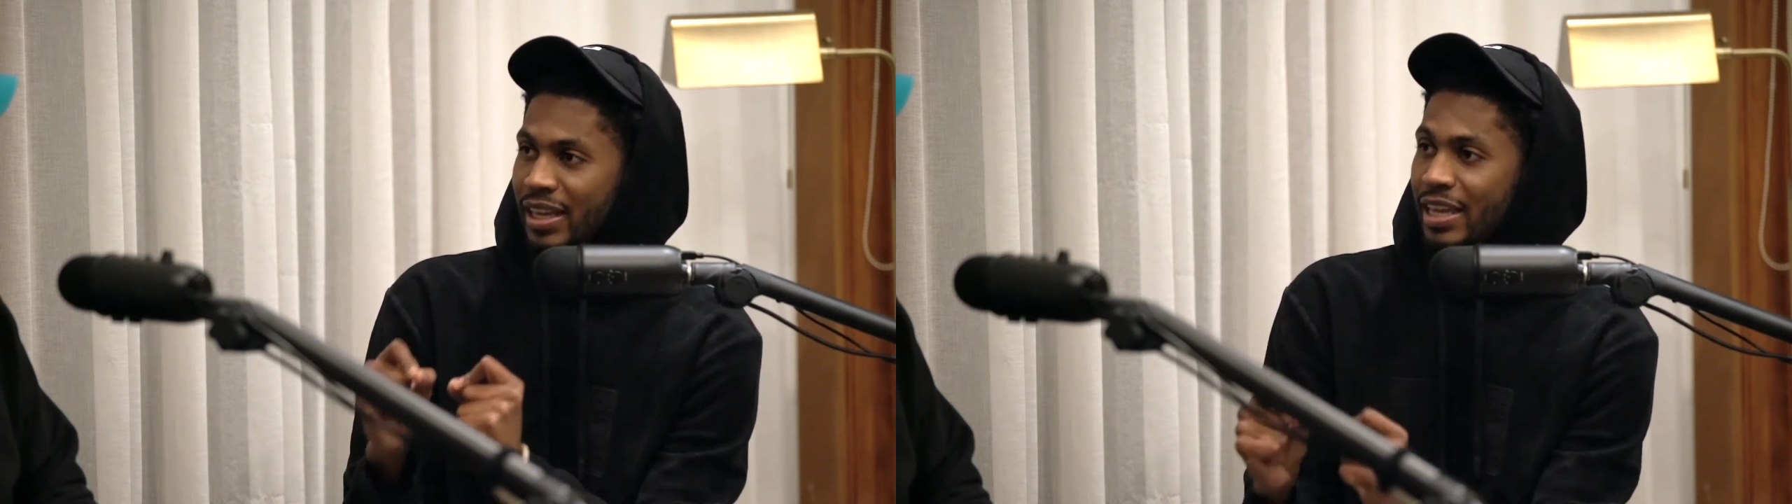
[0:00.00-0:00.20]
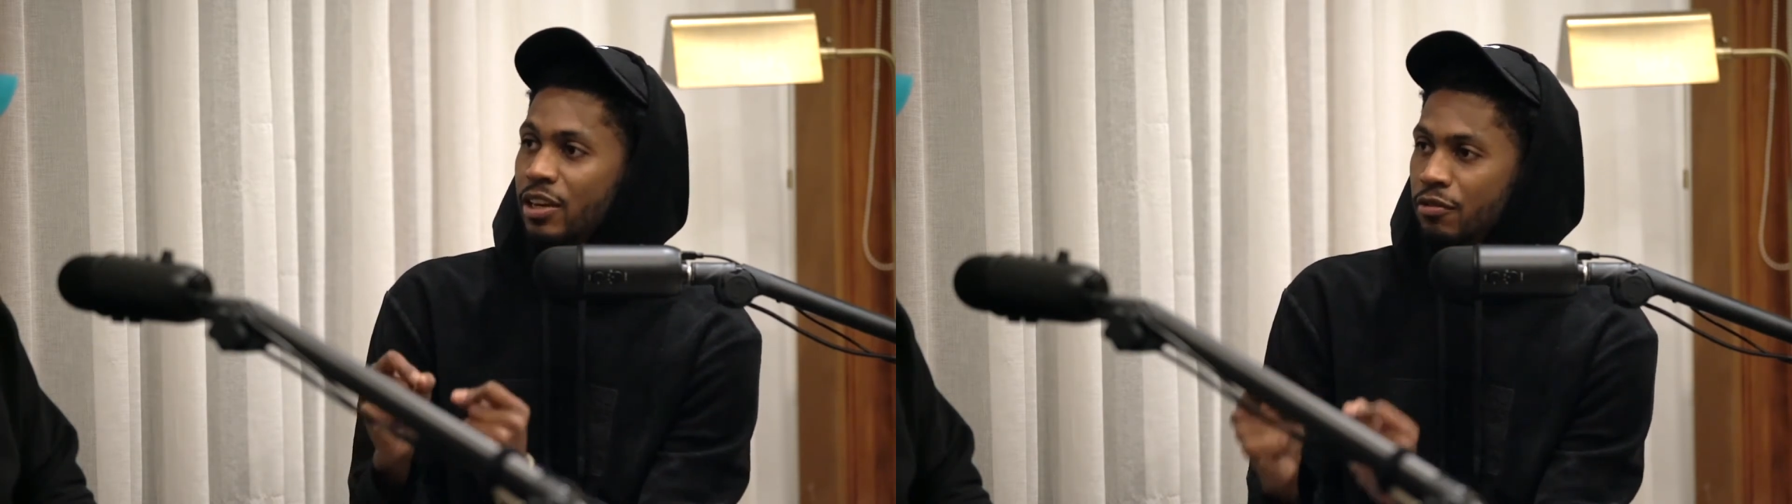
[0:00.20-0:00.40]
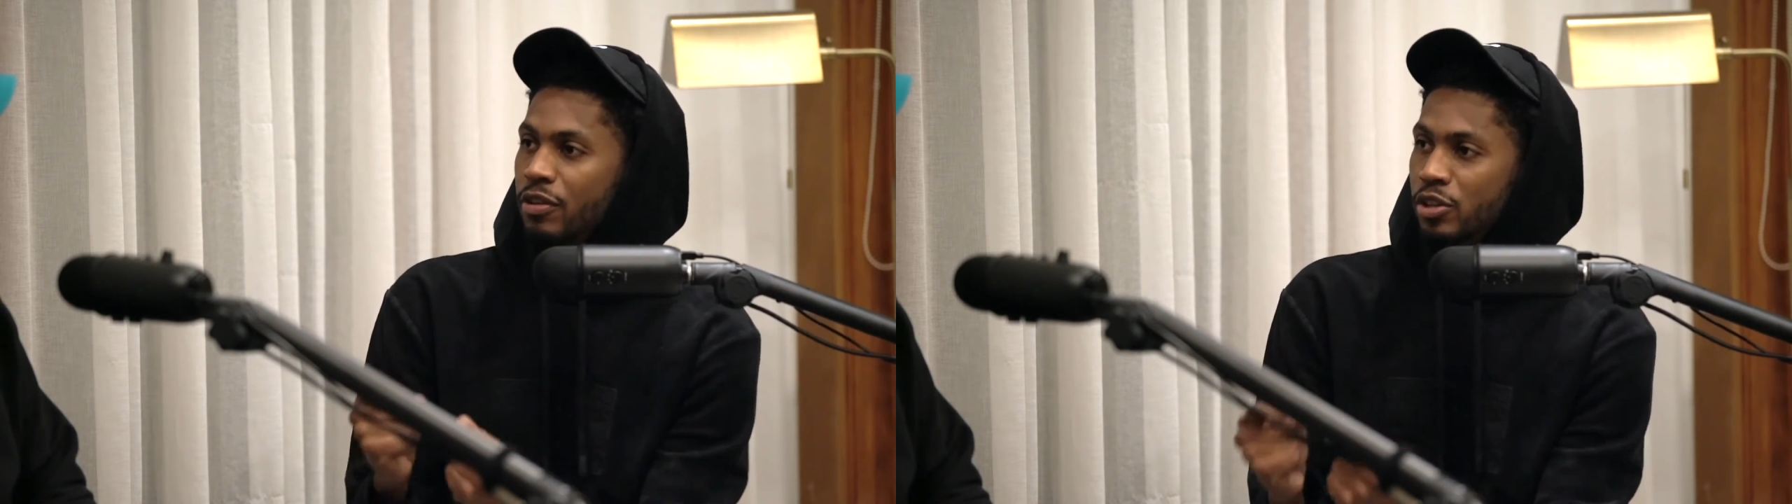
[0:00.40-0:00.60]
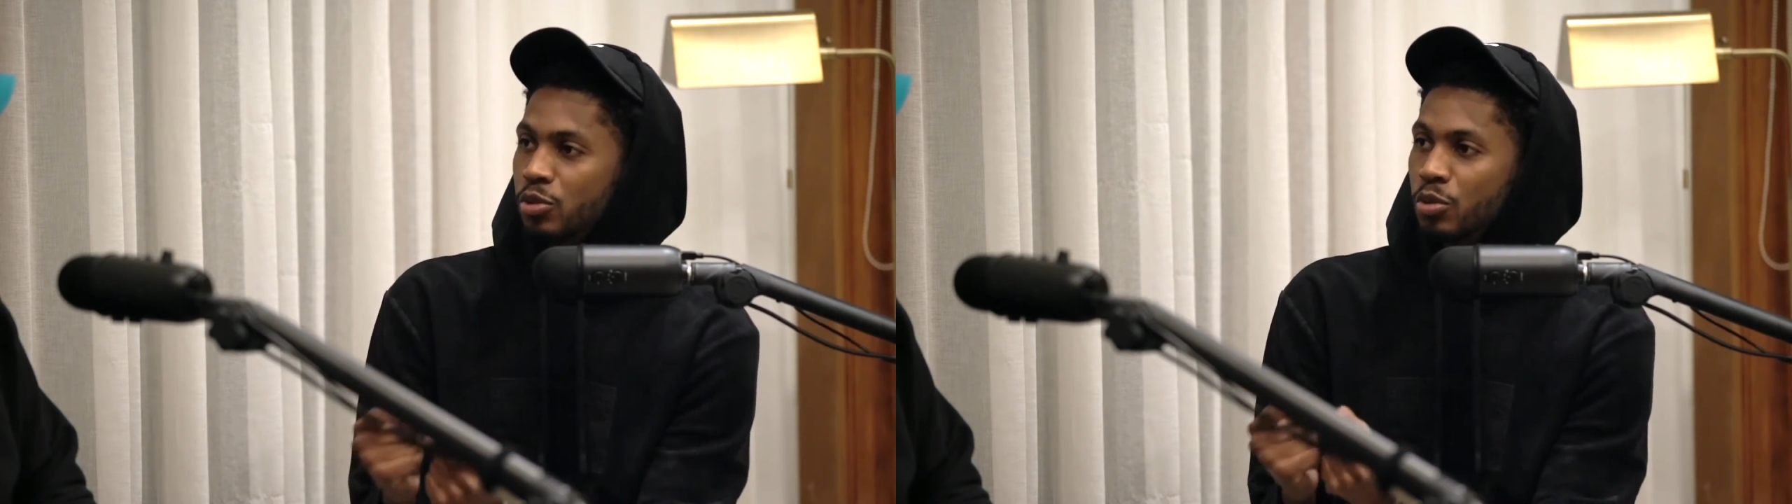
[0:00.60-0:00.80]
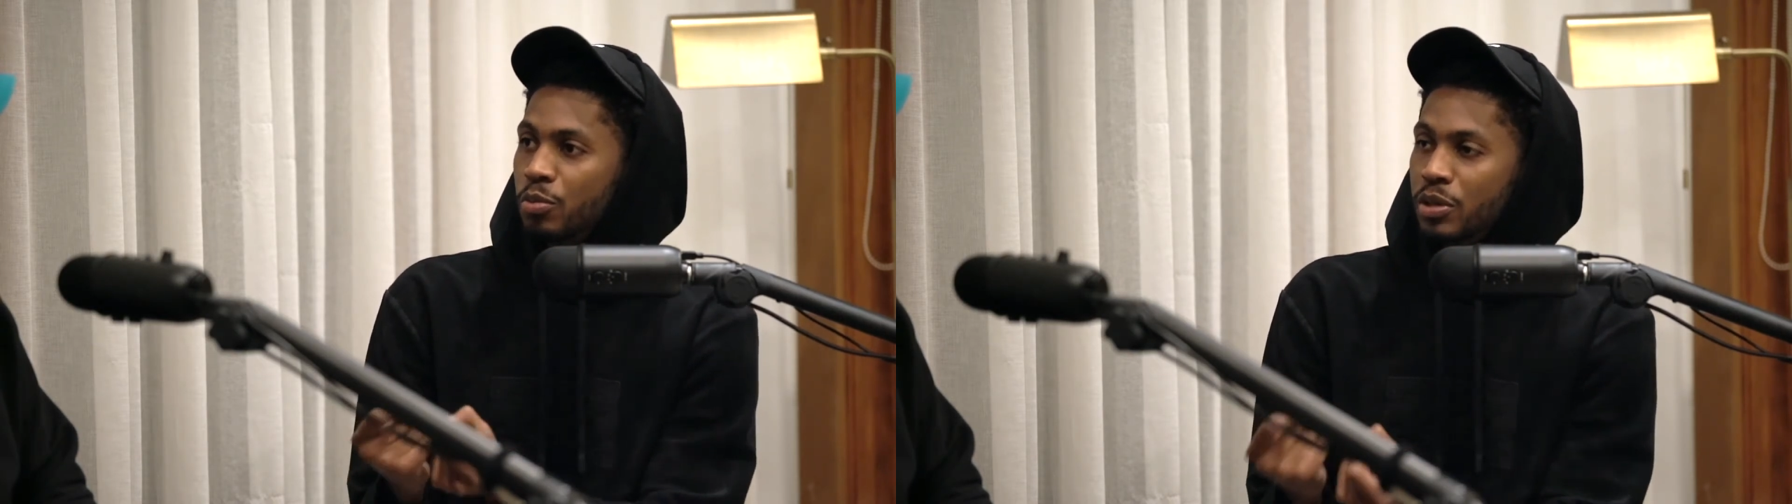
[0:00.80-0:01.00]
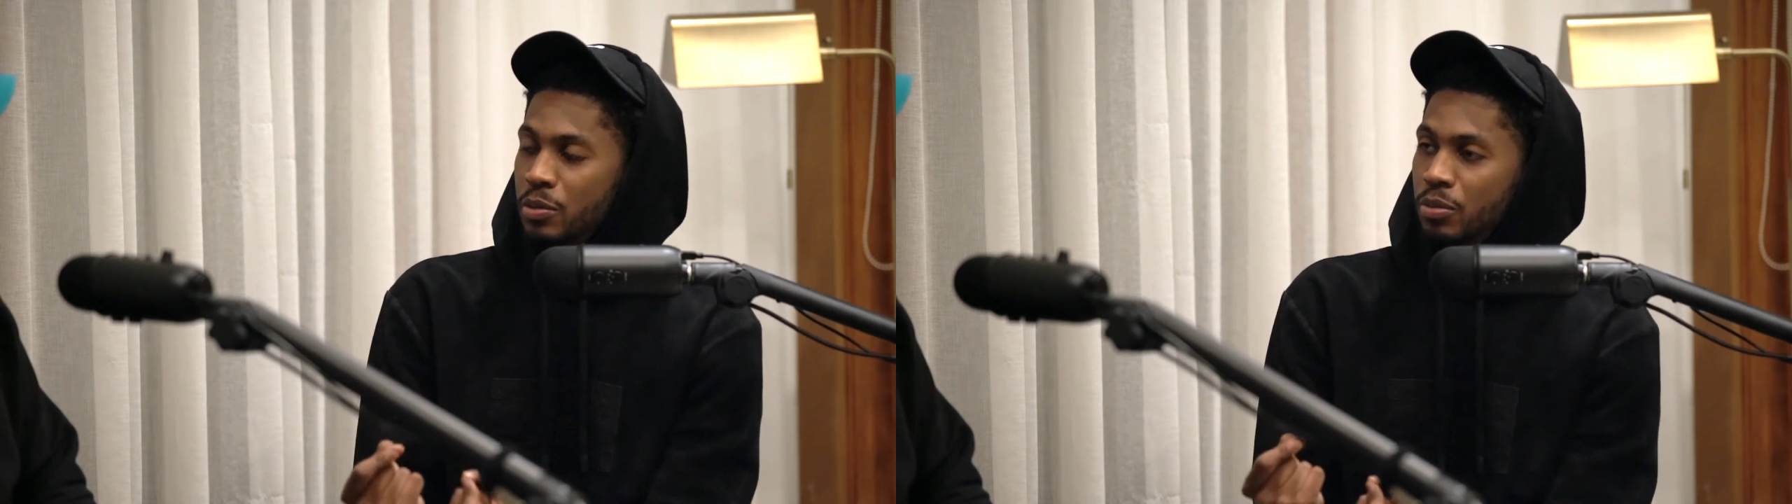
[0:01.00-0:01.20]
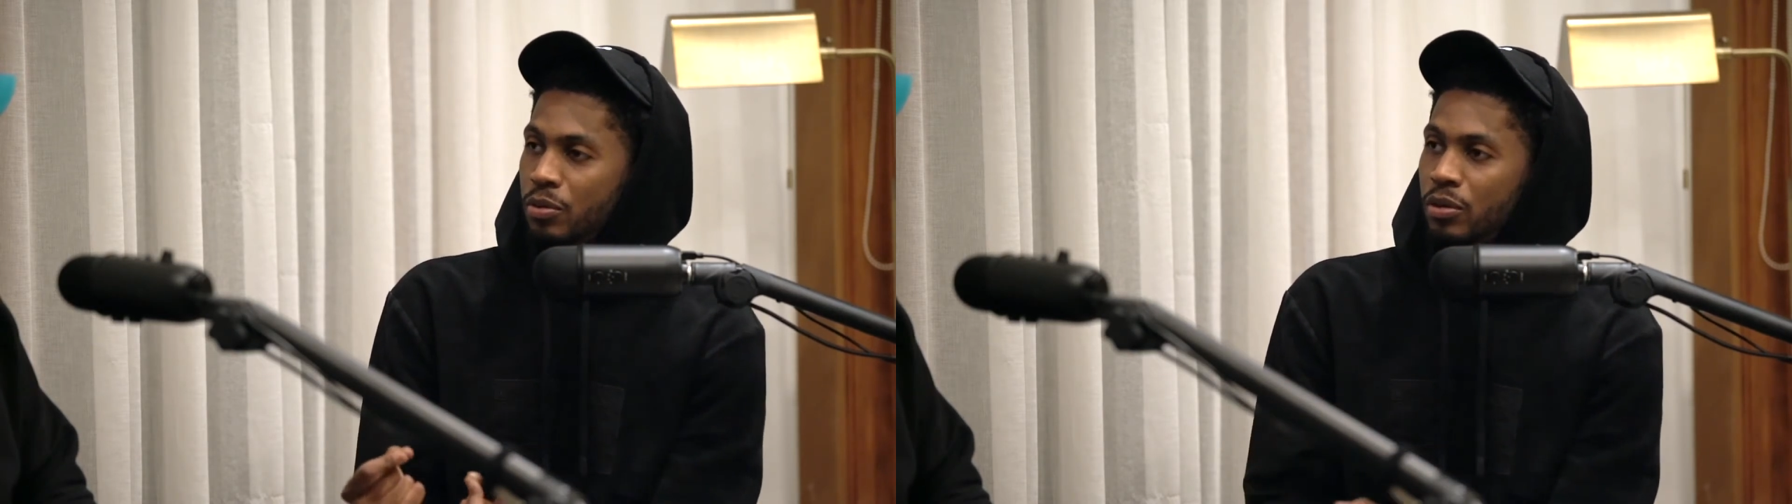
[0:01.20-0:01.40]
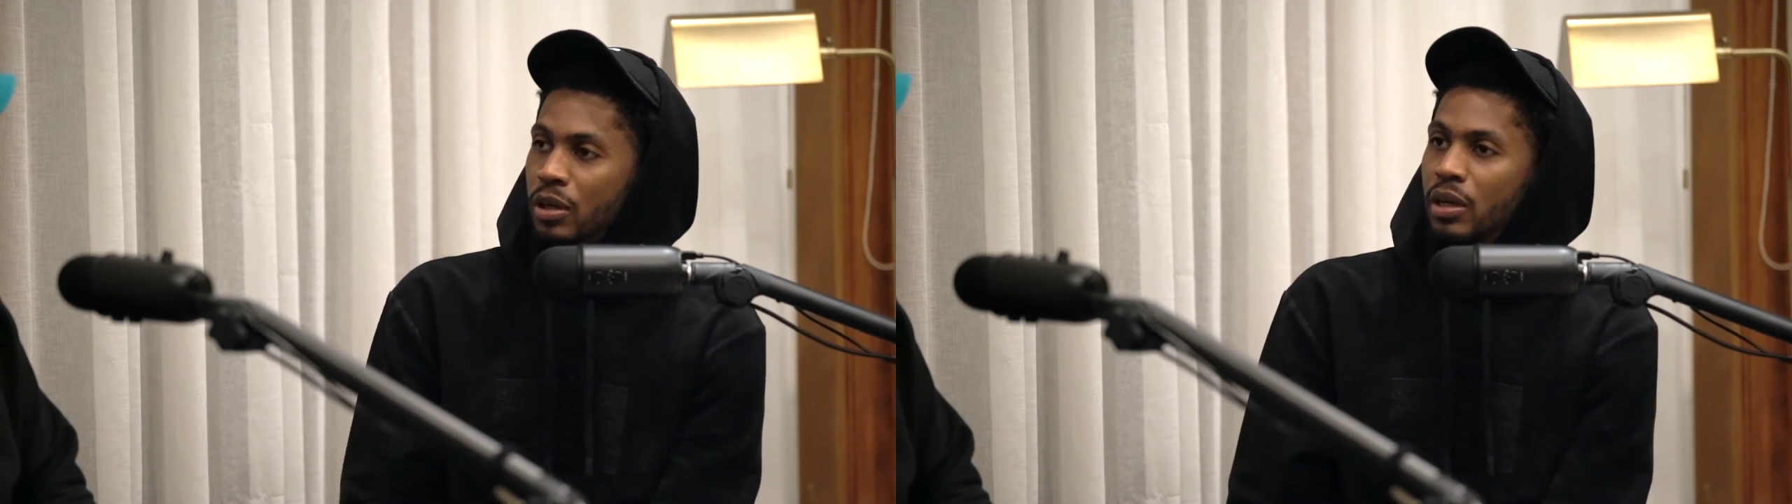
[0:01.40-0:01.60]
individual people.